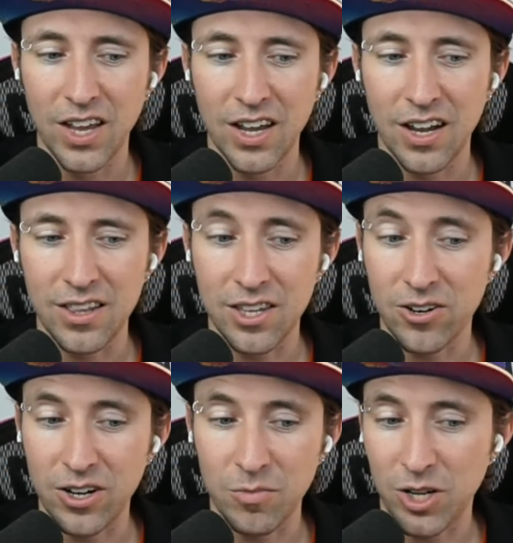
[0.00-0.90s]

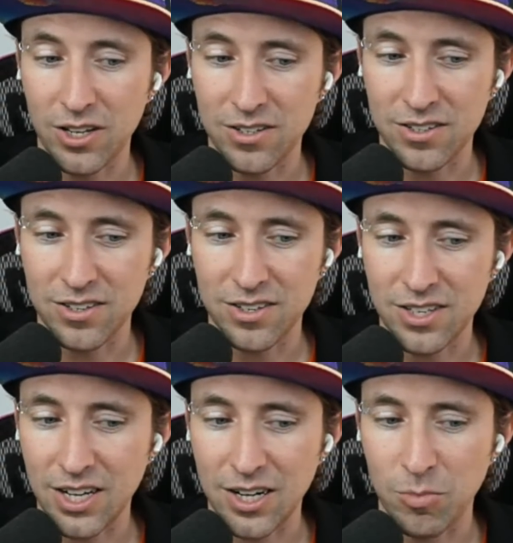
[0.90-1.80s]
Ethereum is
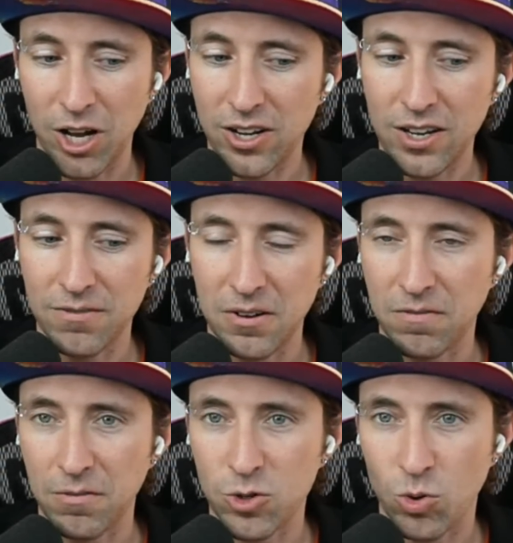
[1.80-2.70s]
sitting about even
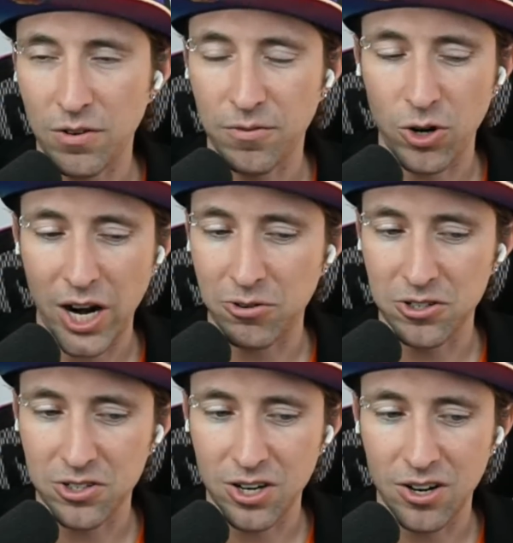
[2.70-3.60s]
from 24
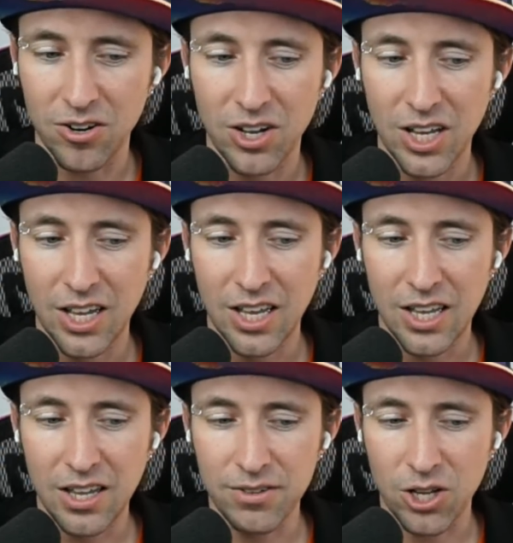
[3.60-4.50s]
hours ago.
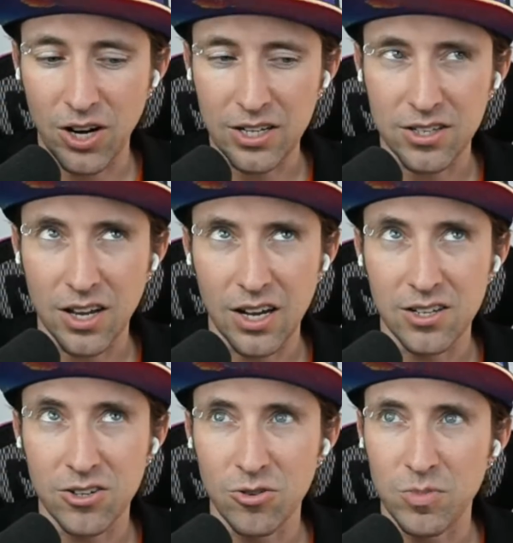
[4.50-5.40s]
Even though I
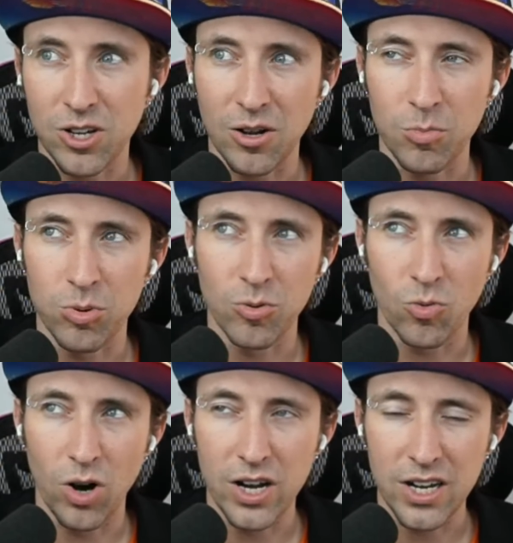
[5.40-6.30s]
scooped up
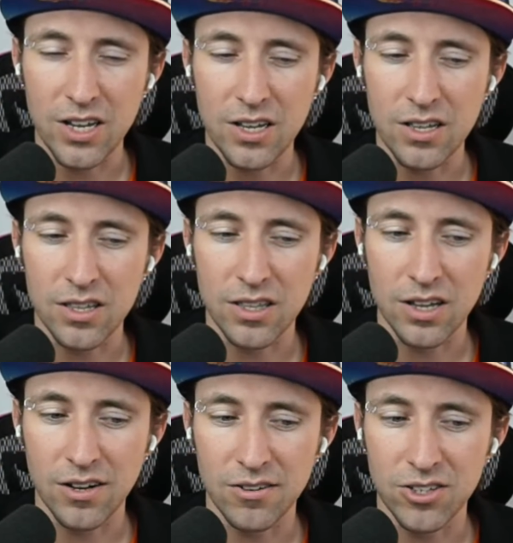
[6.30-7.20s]
one ETH,
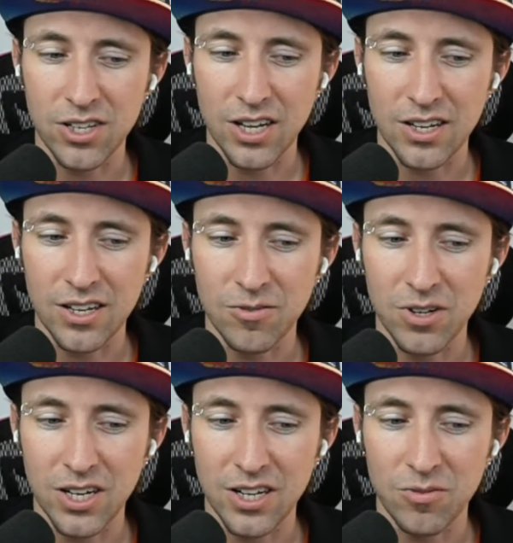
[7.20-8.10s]
I would say when
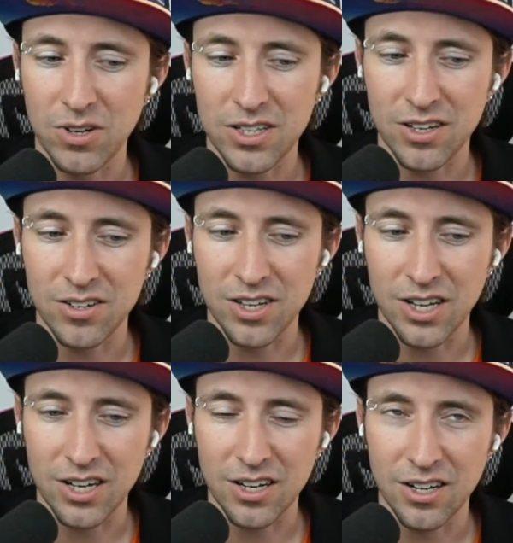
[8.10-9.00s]
it went down to
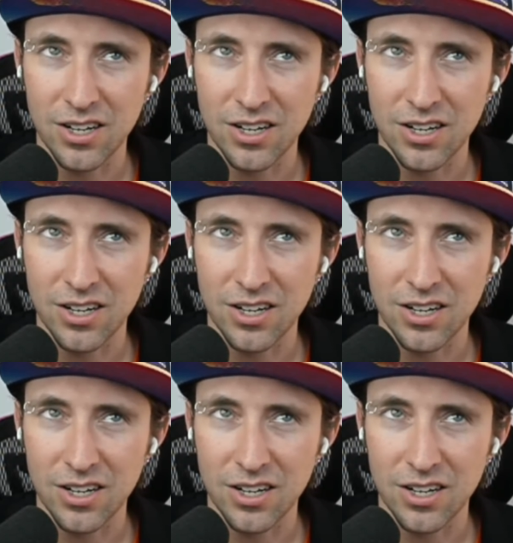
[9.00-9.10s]
like